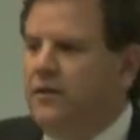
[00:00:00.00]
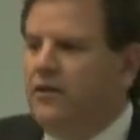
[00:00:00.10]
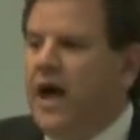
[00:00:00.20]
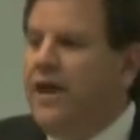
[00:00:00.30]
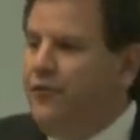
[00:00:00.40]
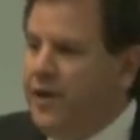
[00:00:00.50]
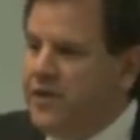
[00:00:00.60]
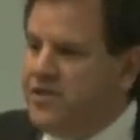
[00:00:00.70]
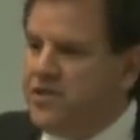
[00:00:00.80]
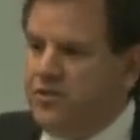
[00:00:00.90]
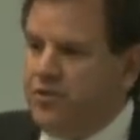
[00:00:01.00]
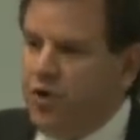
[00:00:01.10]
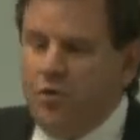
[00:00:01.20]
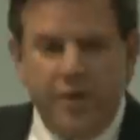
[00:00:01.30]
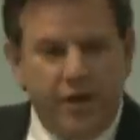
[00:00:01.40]
life has
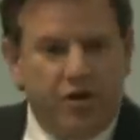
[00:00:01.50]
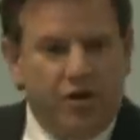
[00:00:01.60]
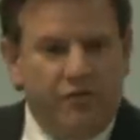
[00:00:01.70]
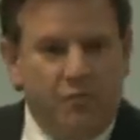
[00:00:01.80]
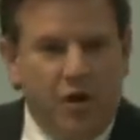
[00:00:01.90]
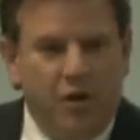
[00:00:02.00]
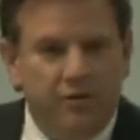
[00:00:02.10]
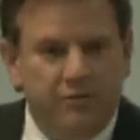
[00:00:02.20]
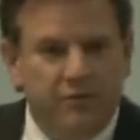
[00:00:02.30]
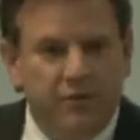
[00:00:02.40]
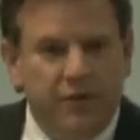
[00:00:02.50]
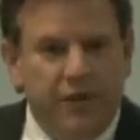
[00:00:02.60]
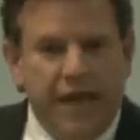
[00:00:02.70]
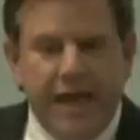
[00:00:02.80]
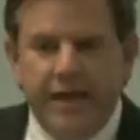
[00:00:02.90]
thrown me a curveball
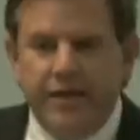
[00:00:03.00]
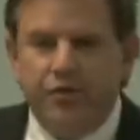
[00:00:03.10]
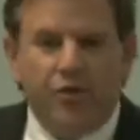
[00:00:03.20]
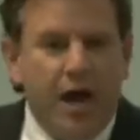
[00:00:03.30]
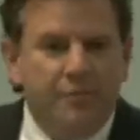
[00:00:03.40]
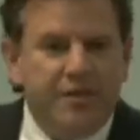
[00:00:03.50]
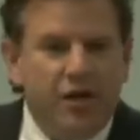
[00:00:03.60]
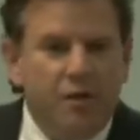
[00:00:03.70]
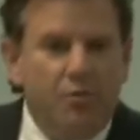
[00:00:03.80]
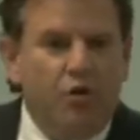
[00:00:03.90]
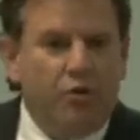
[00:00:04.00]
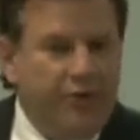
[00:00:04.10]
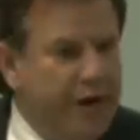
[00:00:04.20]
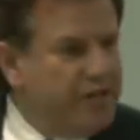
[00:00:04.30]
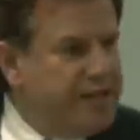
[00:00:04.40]
and either I'm terrible or
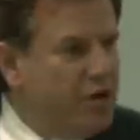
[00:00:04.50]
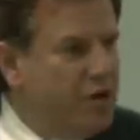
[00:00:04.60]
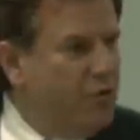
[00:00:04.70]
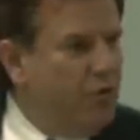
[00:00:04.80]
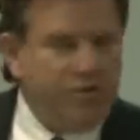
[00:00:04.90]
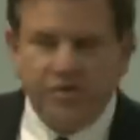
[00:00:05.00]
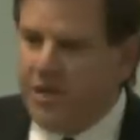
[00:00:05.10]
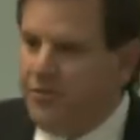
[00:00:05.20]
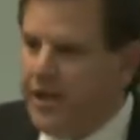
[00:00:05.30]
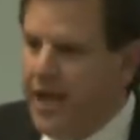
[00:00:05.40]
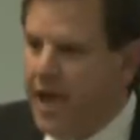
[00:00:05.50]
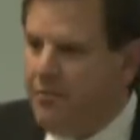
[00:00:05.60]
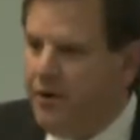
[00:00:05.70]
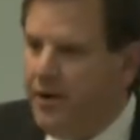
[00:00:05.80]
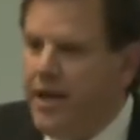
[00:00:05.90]
they're terrible or something
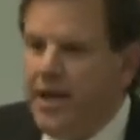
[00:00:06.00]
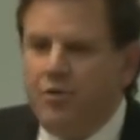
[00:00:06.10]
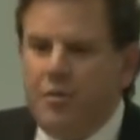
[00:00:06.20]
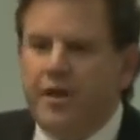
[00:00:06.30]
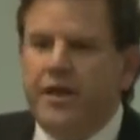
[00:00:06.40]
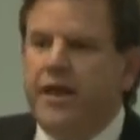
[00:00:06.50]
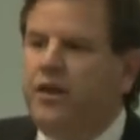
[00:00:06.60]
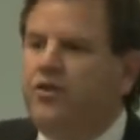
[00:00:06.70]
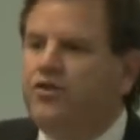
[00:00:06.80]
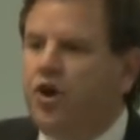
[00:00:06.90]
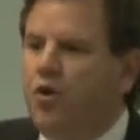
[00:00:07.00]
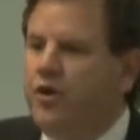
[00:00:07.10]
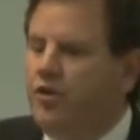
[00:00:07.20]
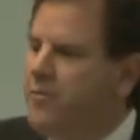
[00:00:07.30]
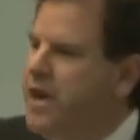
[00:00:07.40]
happened. We begin to go
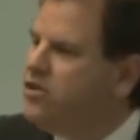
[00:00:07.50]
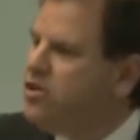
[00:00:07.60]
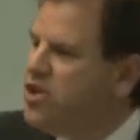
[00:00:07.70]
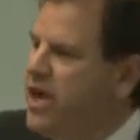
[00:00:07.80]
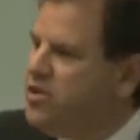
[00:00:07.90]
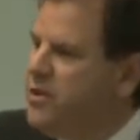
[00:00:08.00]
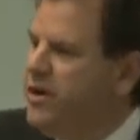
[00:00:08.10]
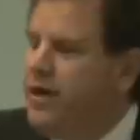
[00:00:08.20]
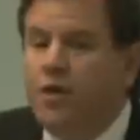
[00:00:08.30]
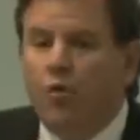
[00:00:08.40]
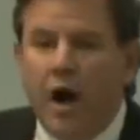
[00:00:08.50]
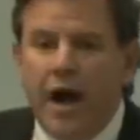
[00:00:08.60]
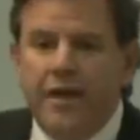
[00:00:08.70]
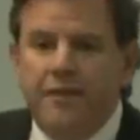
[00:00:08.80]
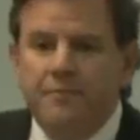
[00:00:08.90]
into a major judgment.
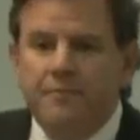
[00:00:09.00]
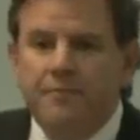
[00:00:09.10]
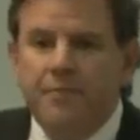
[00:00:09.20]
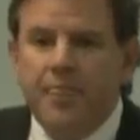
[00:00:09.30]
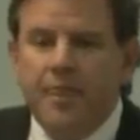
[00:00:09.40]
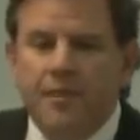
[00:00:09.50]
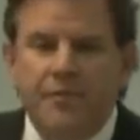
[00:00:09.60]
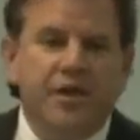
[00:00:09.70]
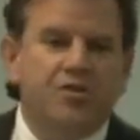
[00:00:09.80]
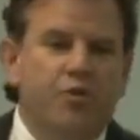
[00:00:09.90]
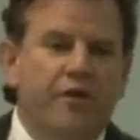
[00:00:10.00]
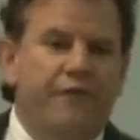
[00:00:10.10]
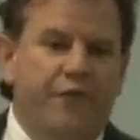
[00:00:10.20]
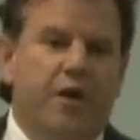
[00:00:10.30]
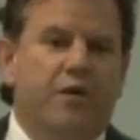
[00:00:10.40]
Why? Because we're in
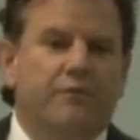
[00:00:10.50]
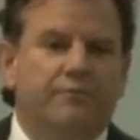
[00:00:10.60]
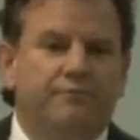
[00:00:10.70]
fear.